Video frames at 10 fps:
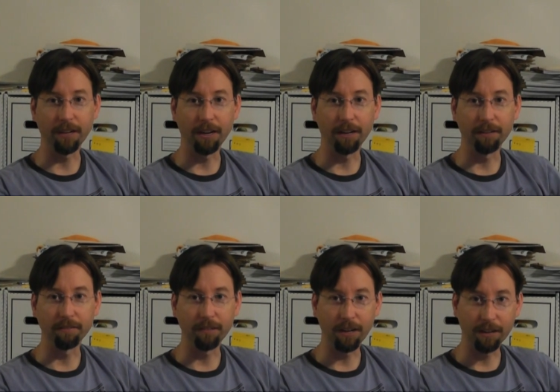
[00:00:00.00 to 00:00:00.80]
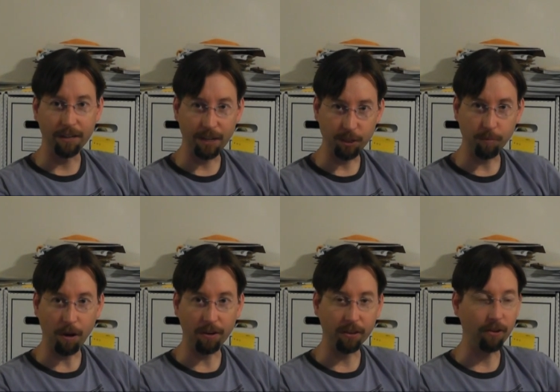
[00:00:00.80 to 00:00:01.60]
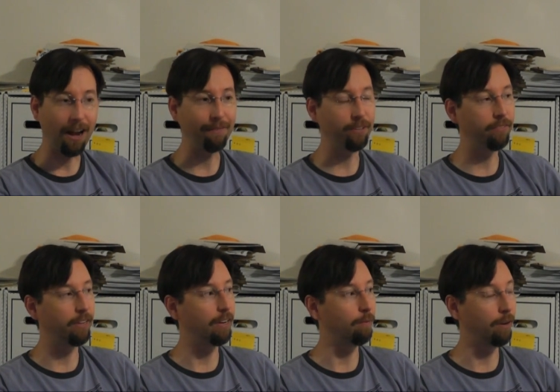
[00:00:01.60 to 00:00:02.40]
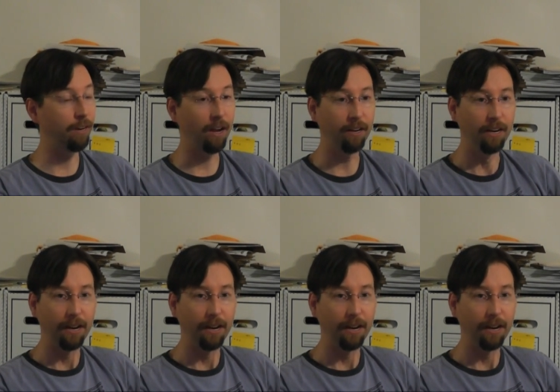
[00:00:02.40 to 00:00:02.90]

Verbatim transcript: and, and his part of the craft of it and whatnot.